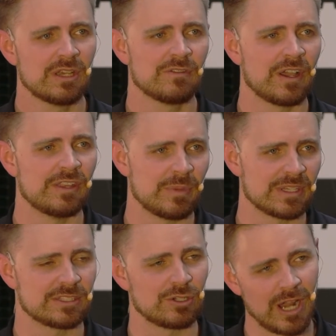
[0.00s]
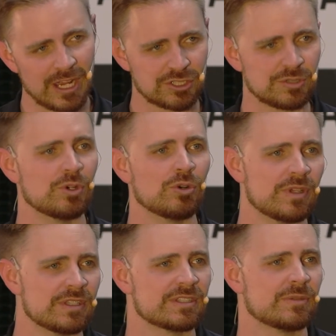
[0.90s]
find the best interaction
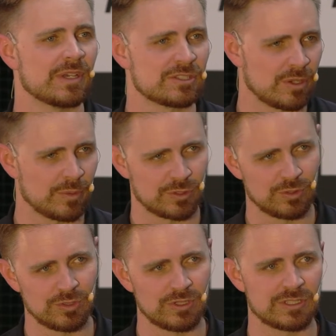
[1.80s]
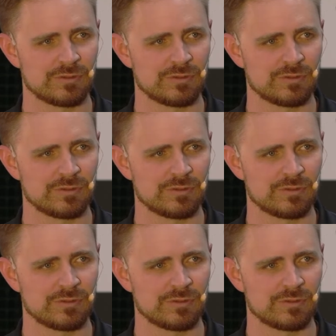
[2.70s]
moments, the best opportunities